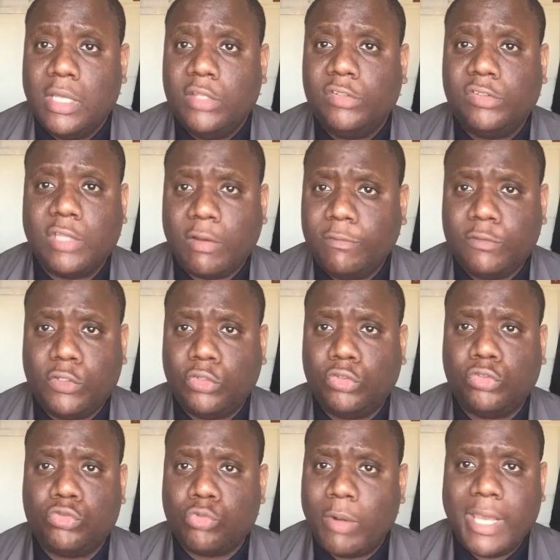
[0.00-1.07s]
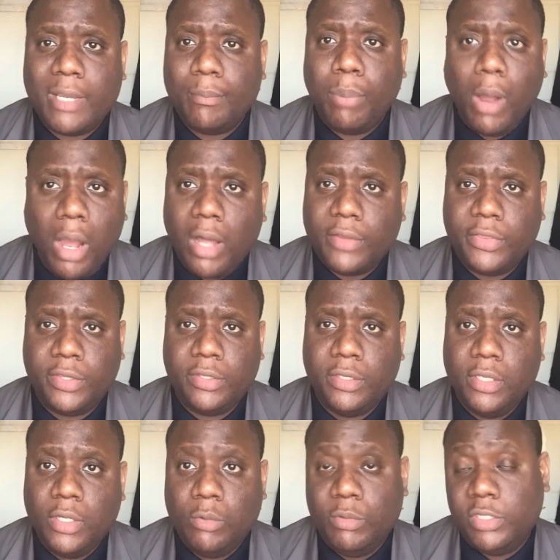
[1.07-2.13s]
self-destroying path,
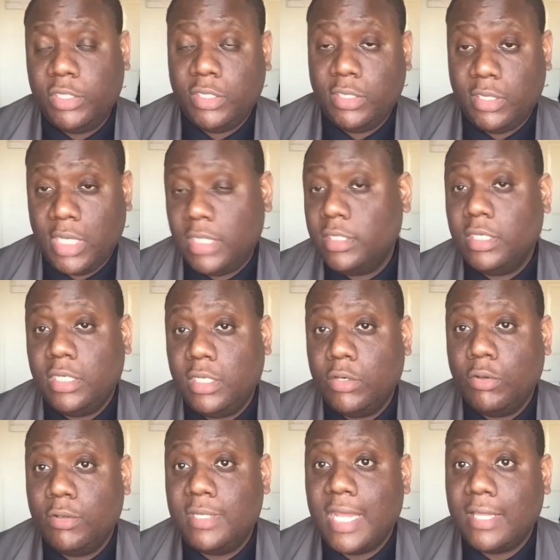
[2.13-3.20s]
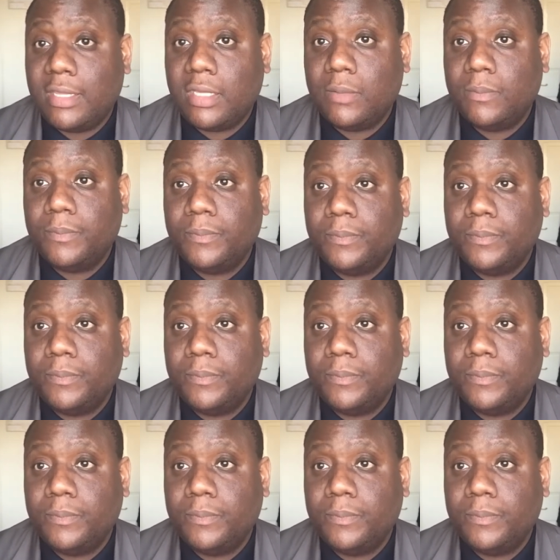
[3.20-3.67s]
which ended in her death.